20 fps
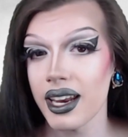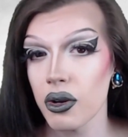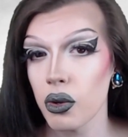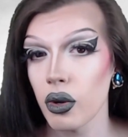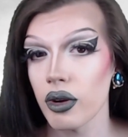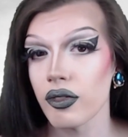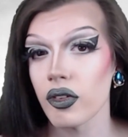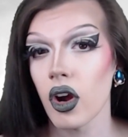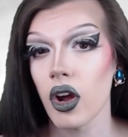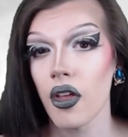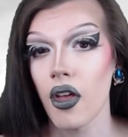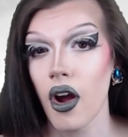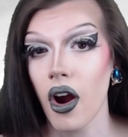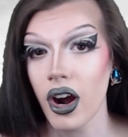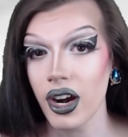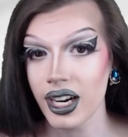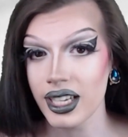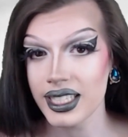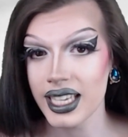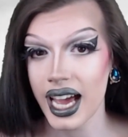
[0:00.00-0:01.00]
for
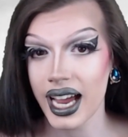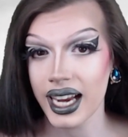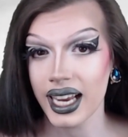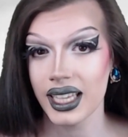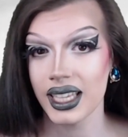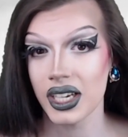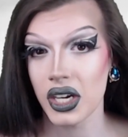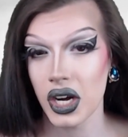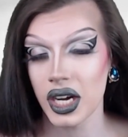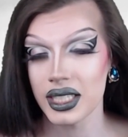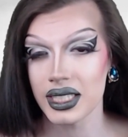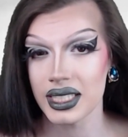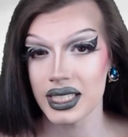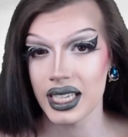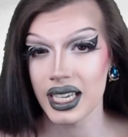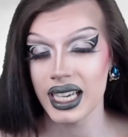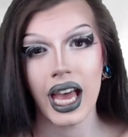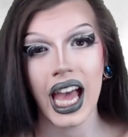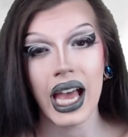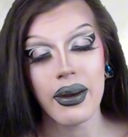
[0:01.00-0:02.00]
Art Attack
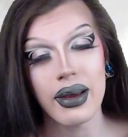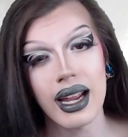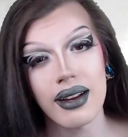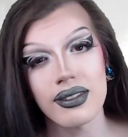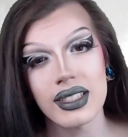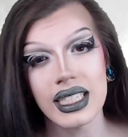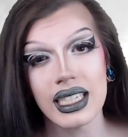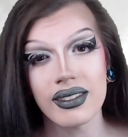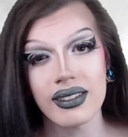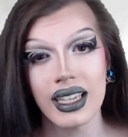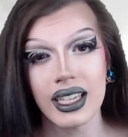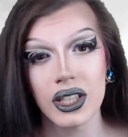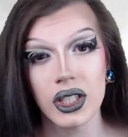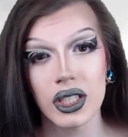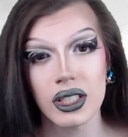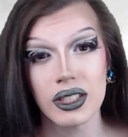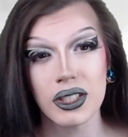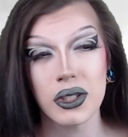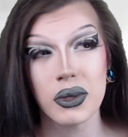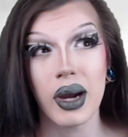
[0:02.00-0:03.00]
Eleganza, I would have to give that look
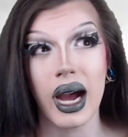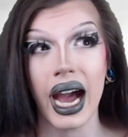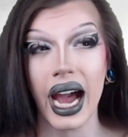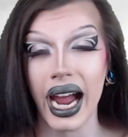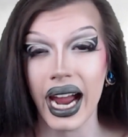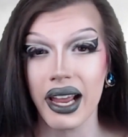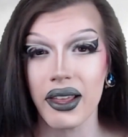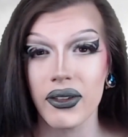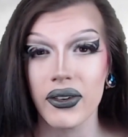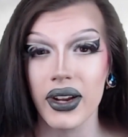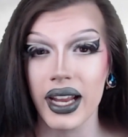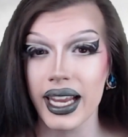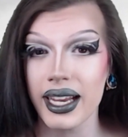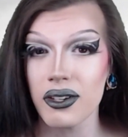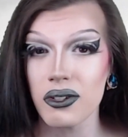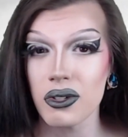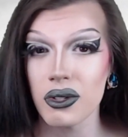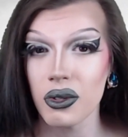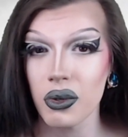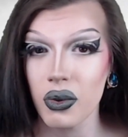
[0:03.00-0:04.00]
to either
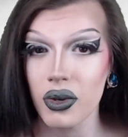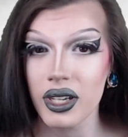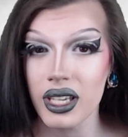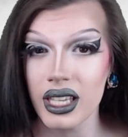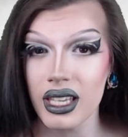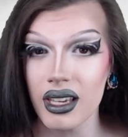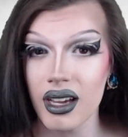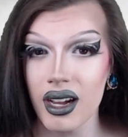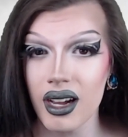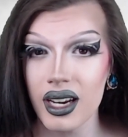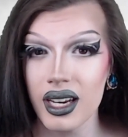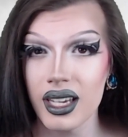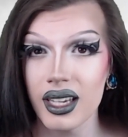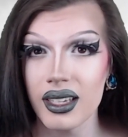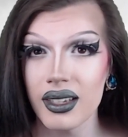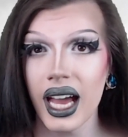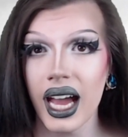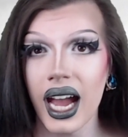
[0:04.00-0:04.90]
Angel or Kiana.